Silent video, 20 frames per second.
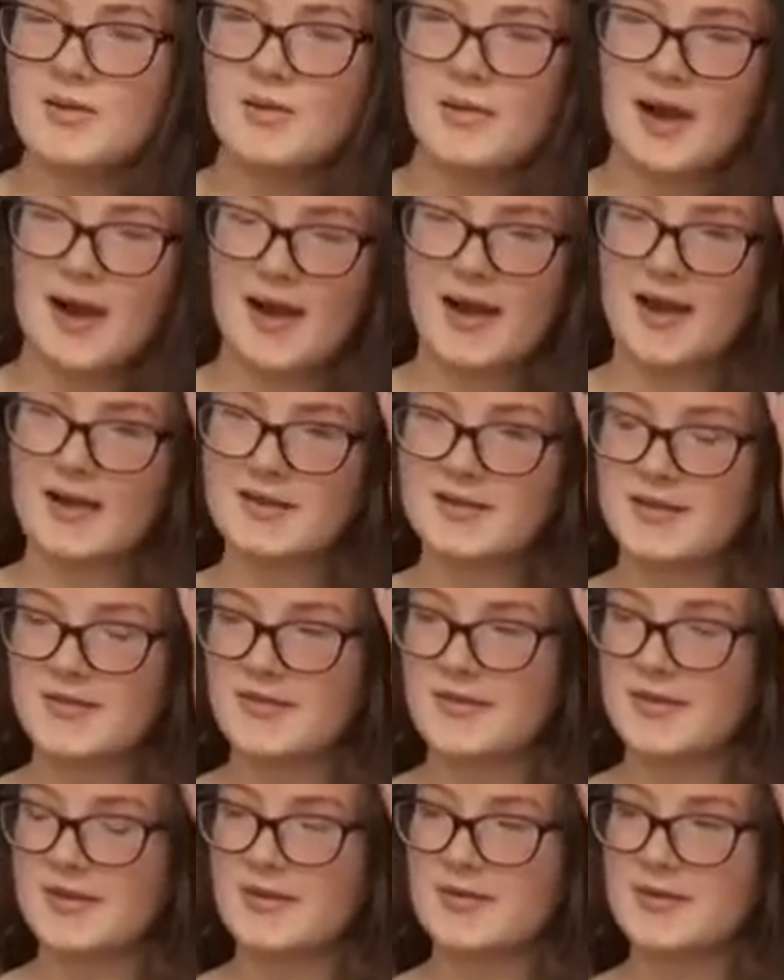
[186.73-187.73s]
I actually
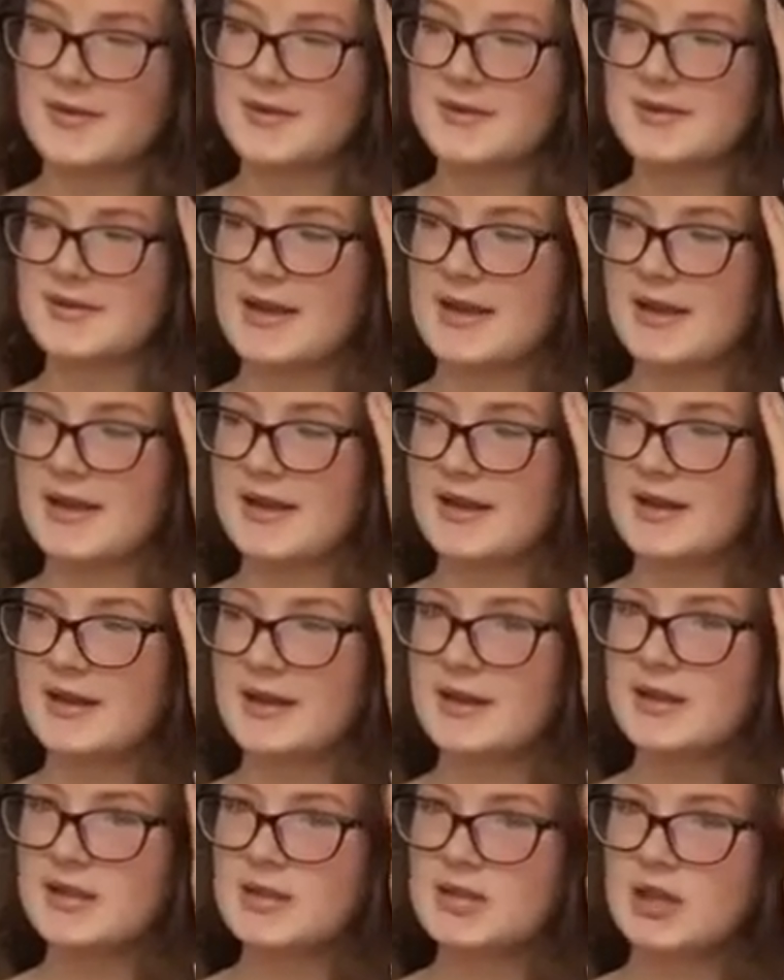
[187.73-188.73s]
forgot what I was saying,
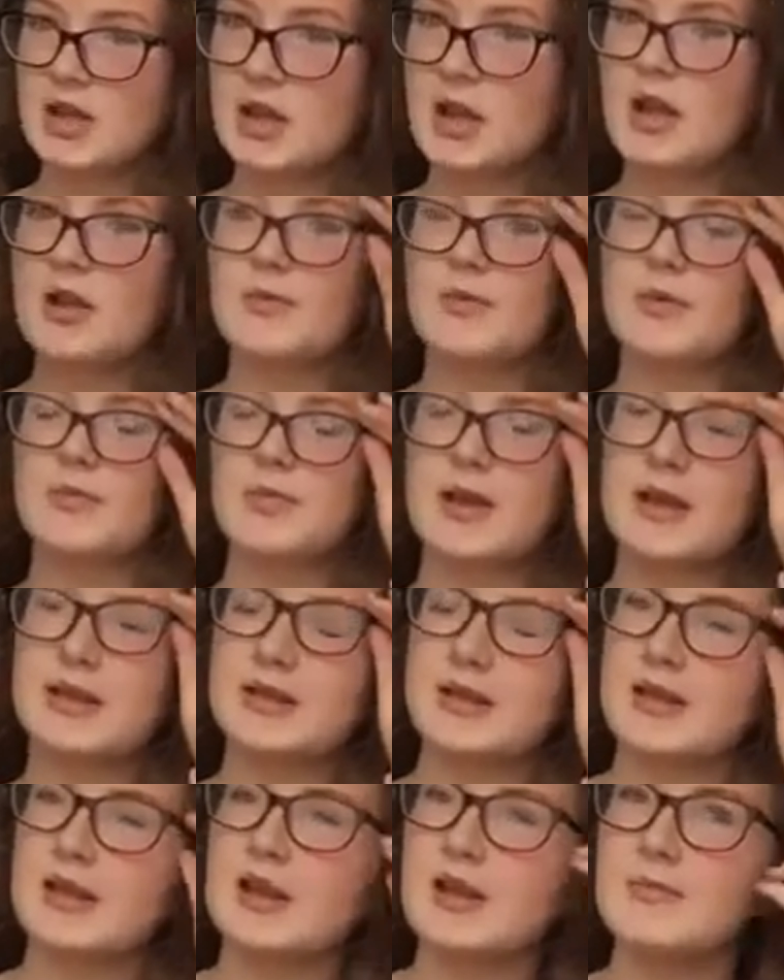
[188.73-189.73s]
but
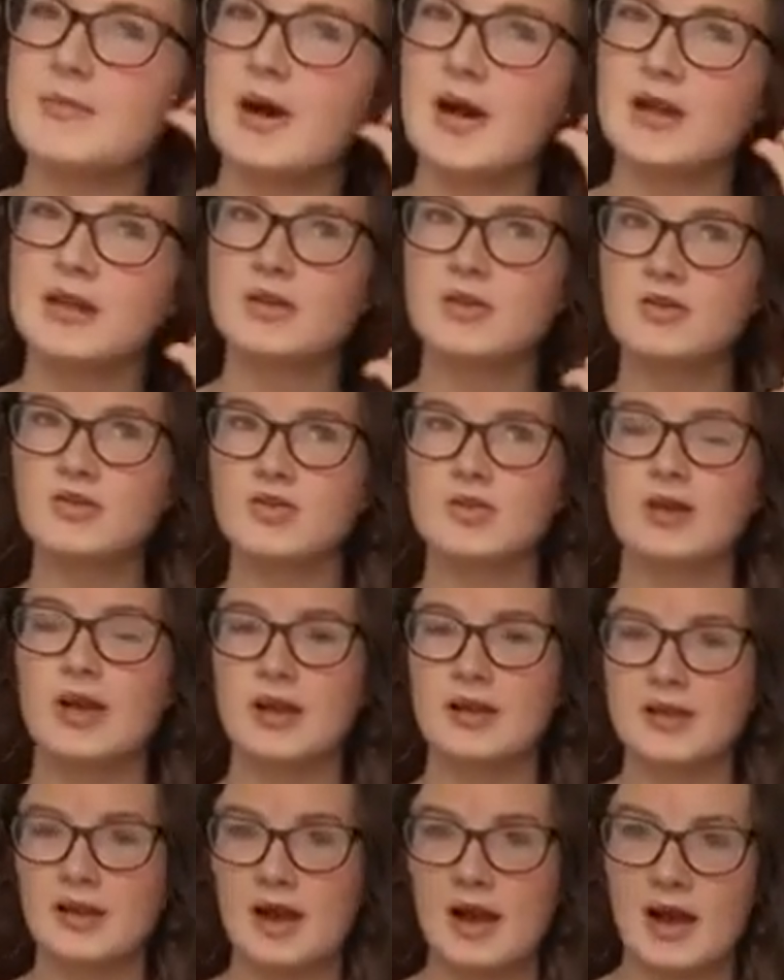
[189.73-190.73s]
basically my school
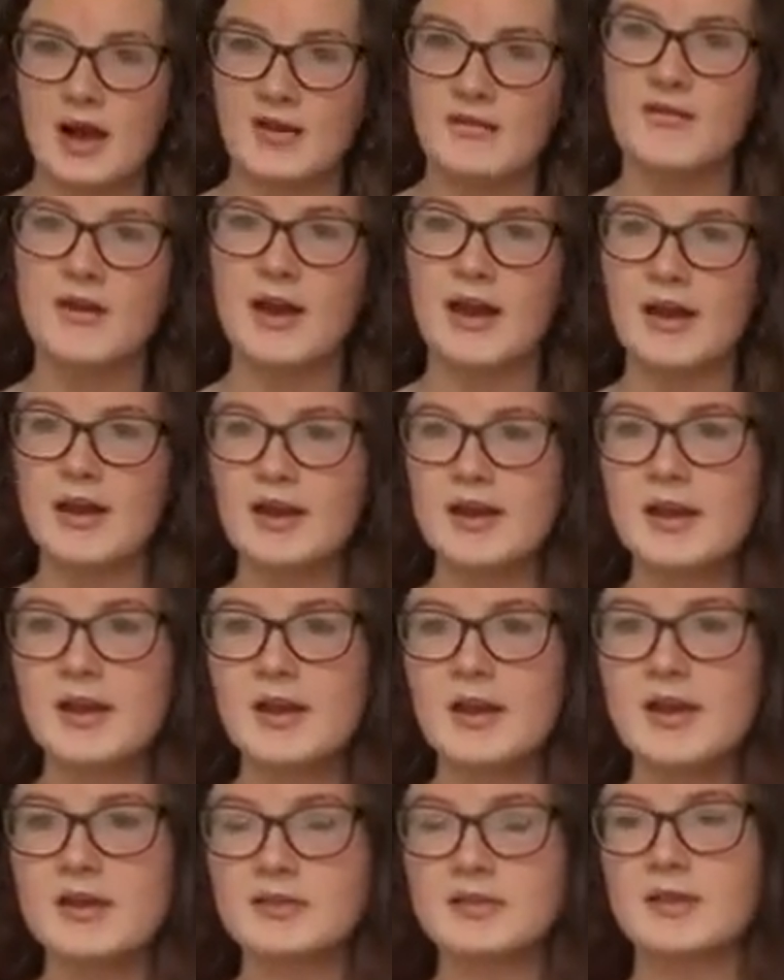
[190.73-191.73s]
starts at 8:30,
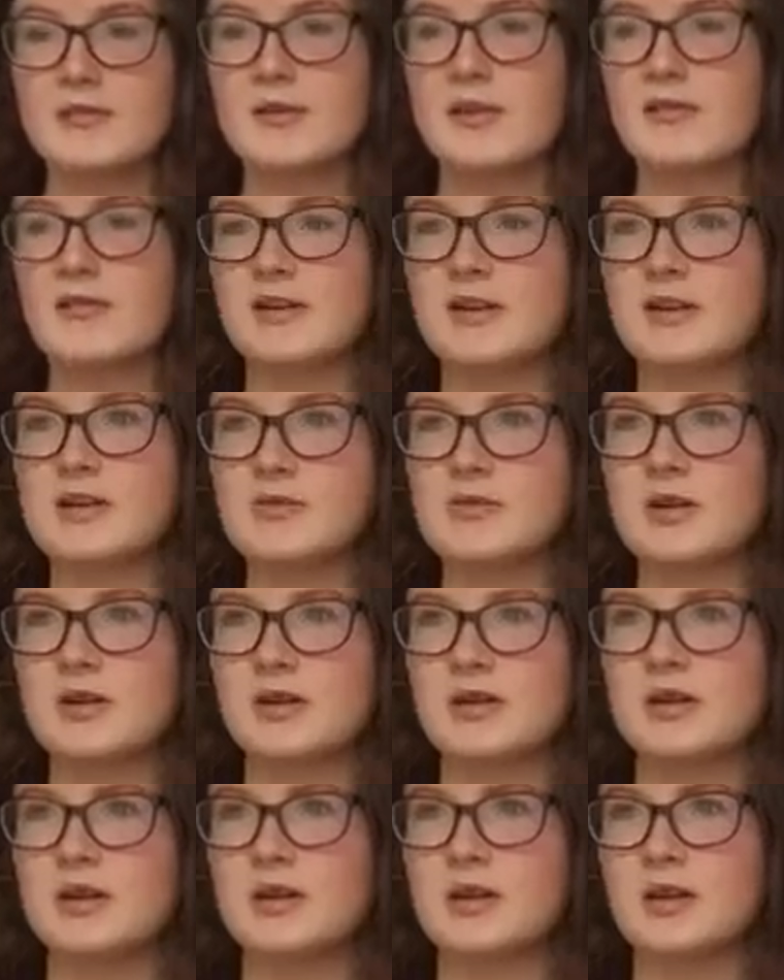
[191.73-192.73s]
so if I just
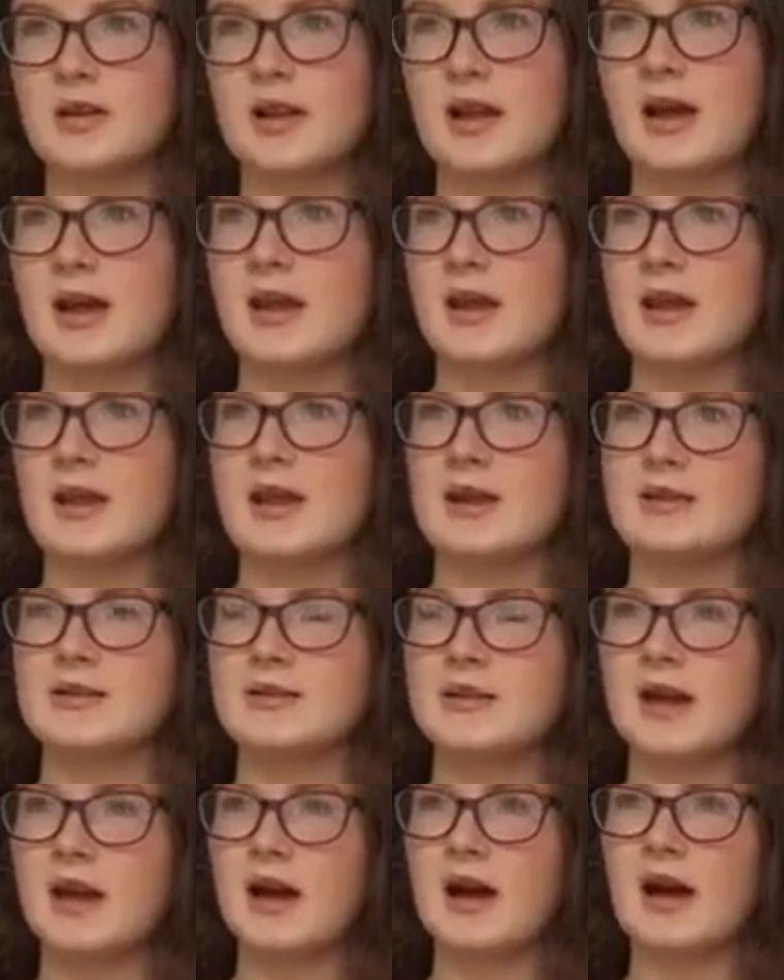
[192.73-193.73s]
wanted to lie in I'd
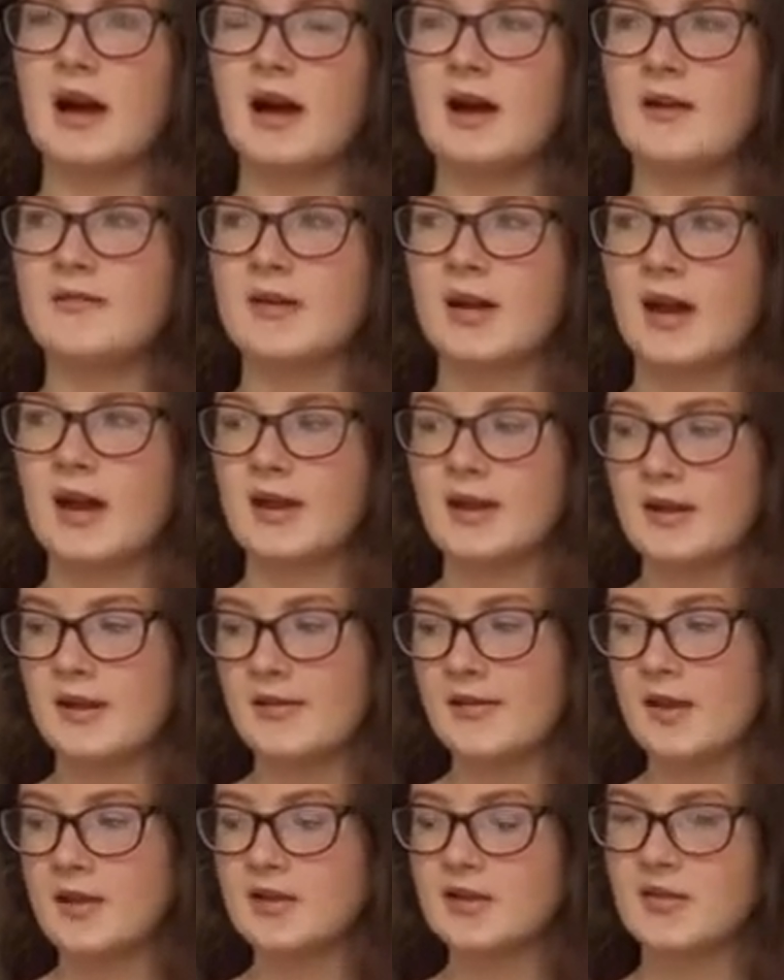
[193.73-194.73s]
start at 9:30
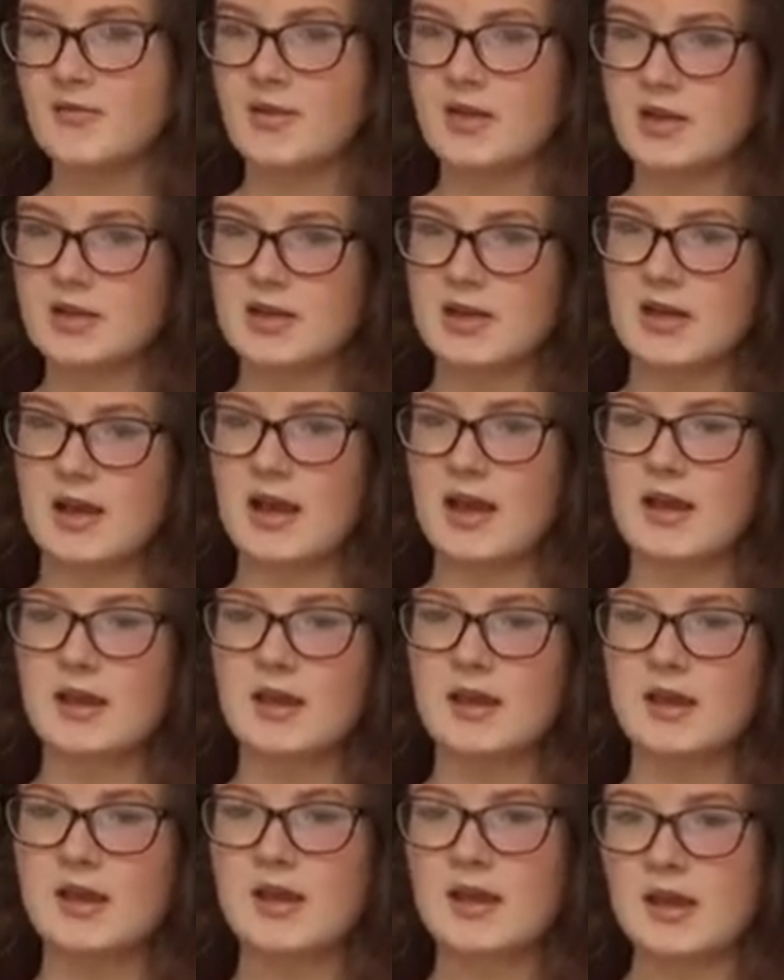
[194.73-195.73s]
and then just finish at
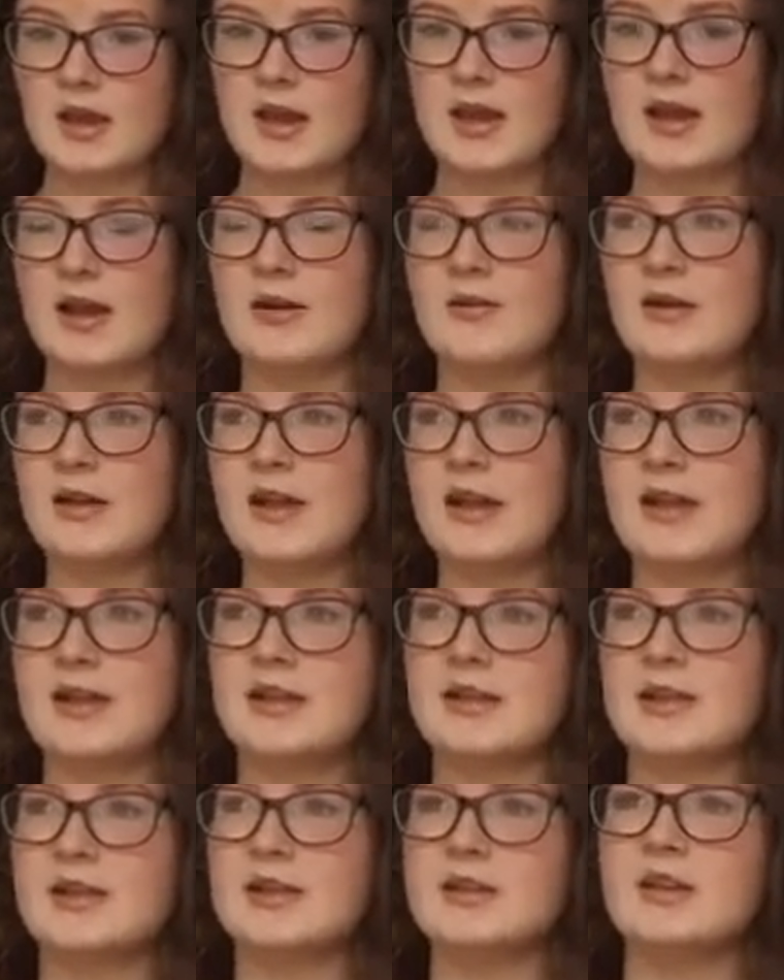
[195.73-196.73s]
like an hour later.